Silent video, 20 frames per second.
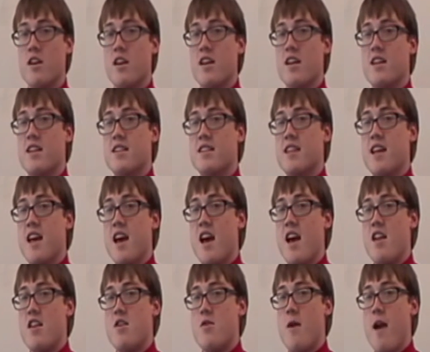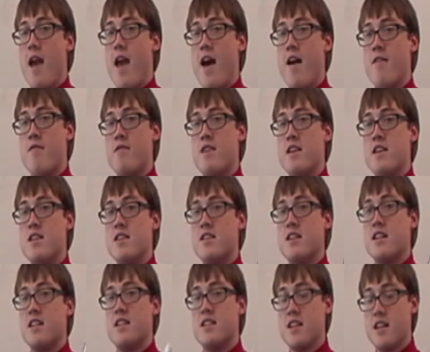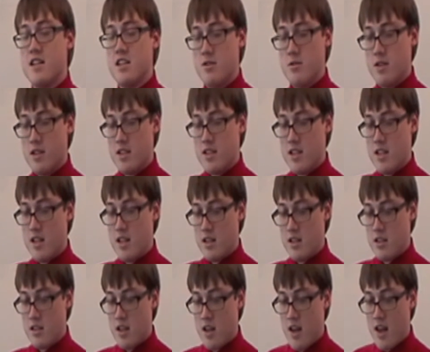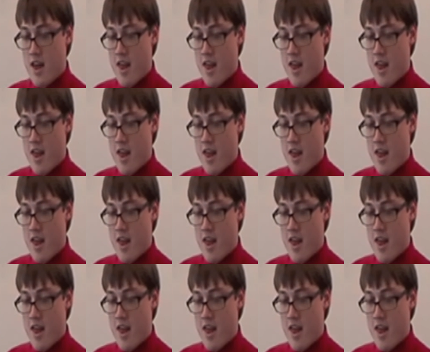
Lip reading: is that you have these constituencies